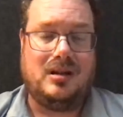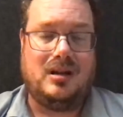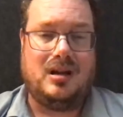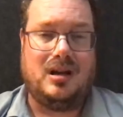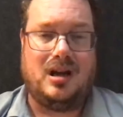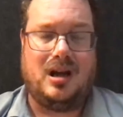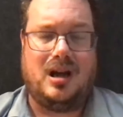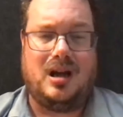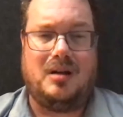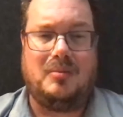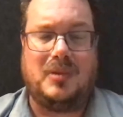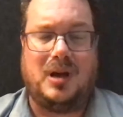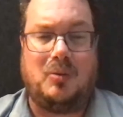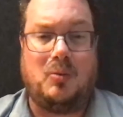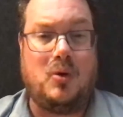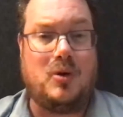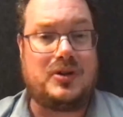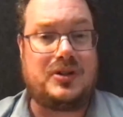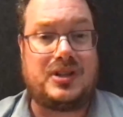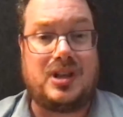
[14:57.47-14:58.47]
And
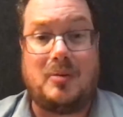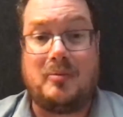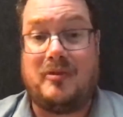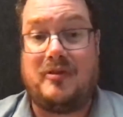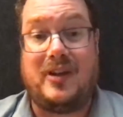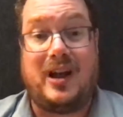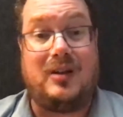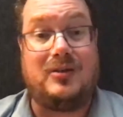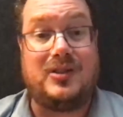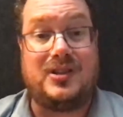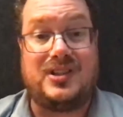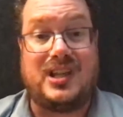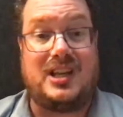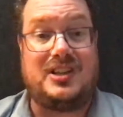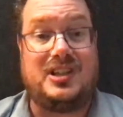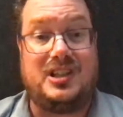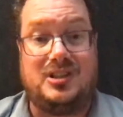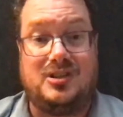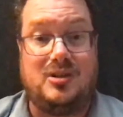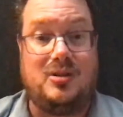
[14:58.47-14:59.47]
what some founders
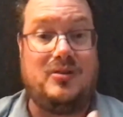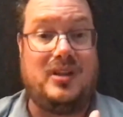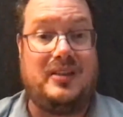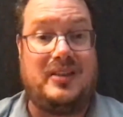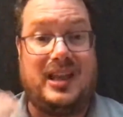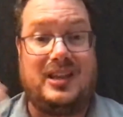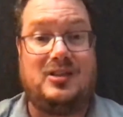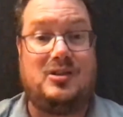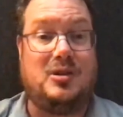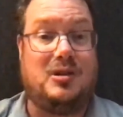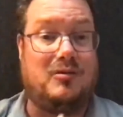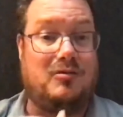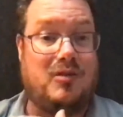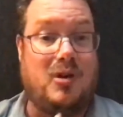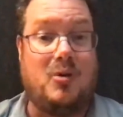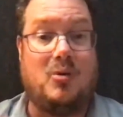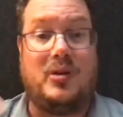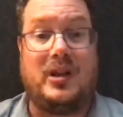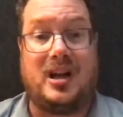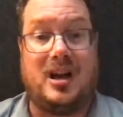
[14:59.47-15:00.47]
actually do, they then do a
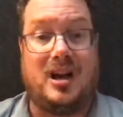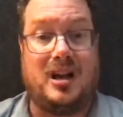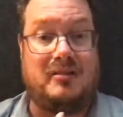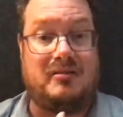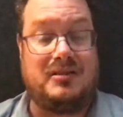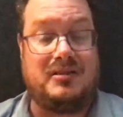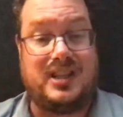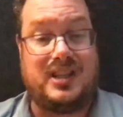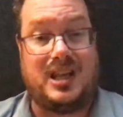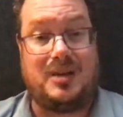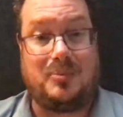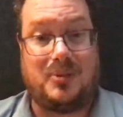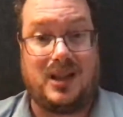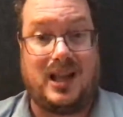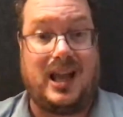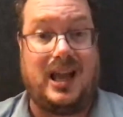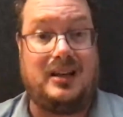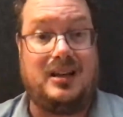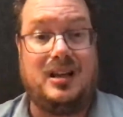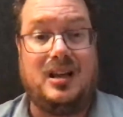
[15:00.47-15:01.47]
rolling 100-day
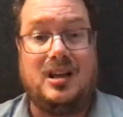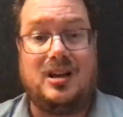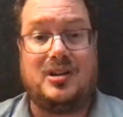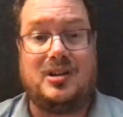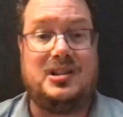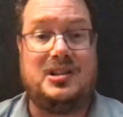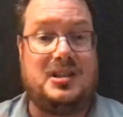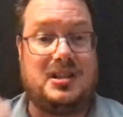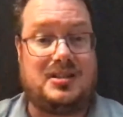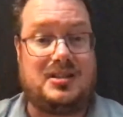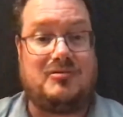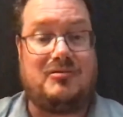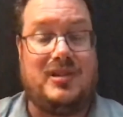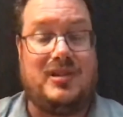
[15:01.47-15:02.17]
plan, because it just really